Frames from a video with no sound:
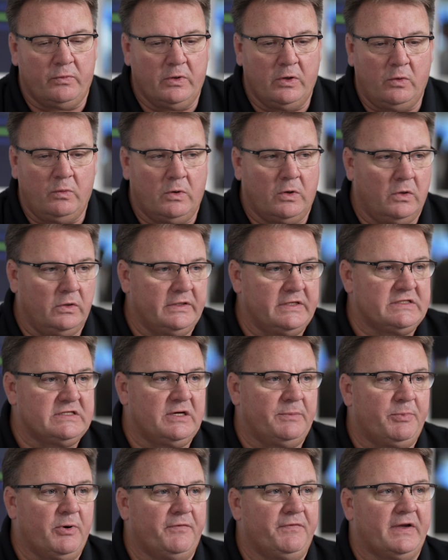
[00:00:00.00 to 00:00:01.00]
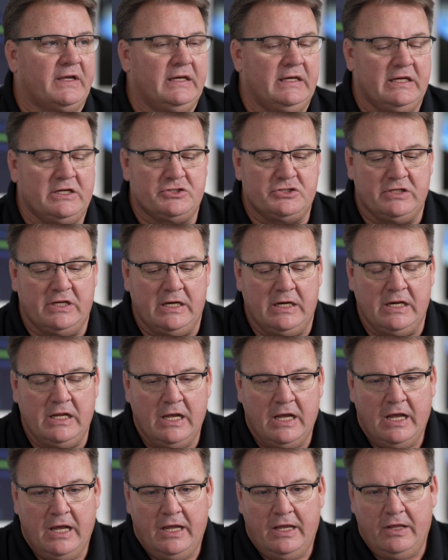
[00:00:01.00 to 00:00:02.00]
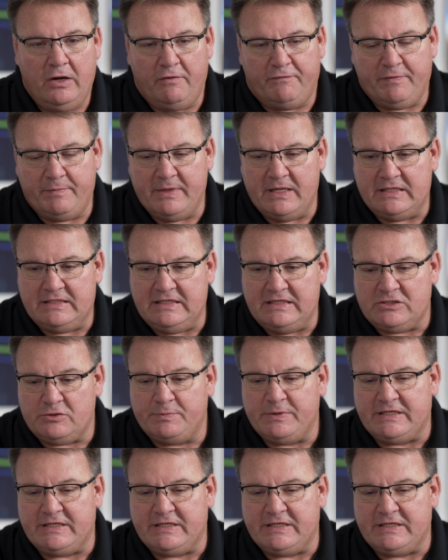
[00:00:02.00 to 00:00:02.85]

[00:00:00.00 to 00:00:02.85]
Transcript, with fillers: real world isn't a perfect condition. You know, from the diesel